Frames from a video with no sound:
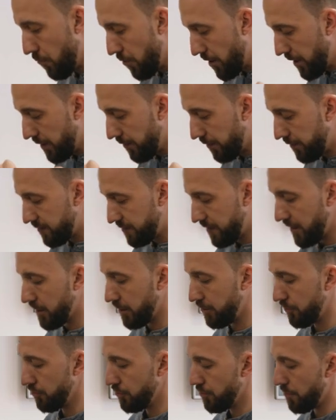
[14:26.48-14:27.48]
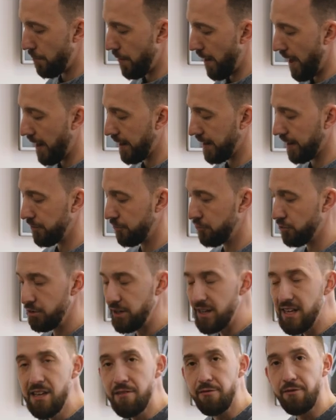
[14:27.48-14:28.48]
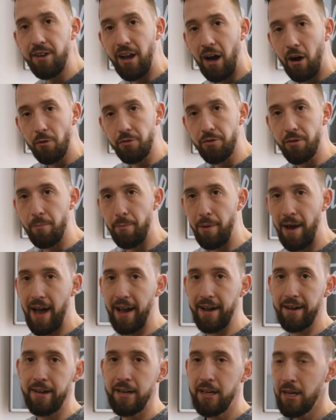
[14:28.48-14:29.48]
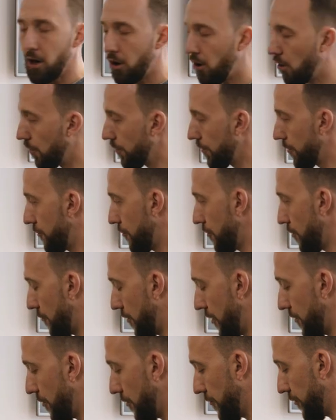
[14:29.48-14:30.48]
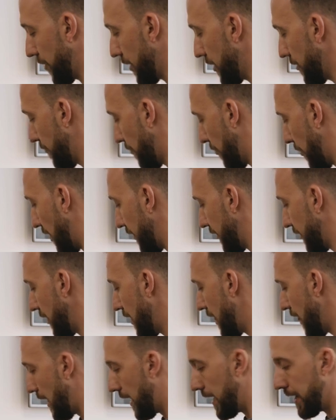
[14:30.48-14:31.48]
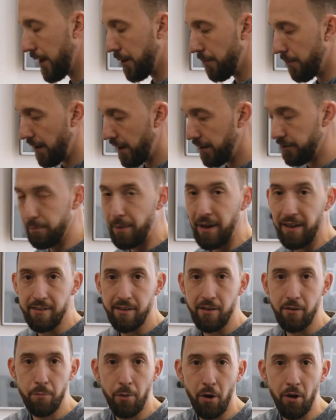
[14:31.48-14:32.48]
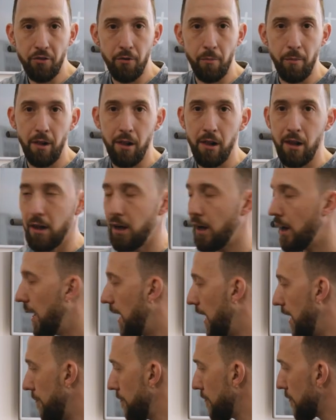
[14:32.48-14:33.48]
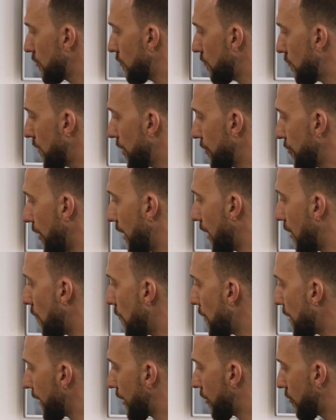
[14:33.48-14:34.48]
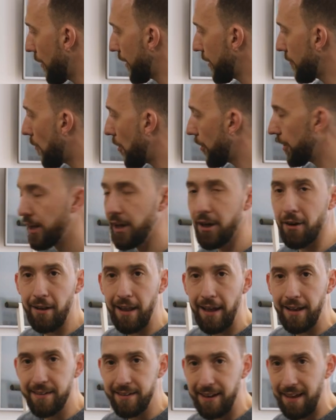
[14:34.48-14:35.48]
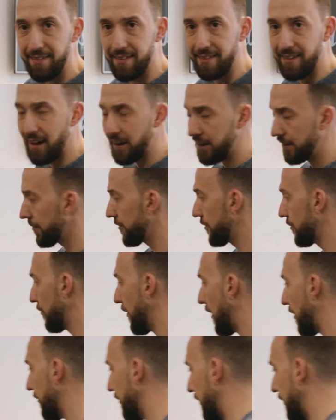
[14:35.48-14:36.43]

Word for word: really stick into the back and to even out the back on the surface of the heat press um, as best as possible. Um, we're doing a really quick one here, like 10 seconds, 12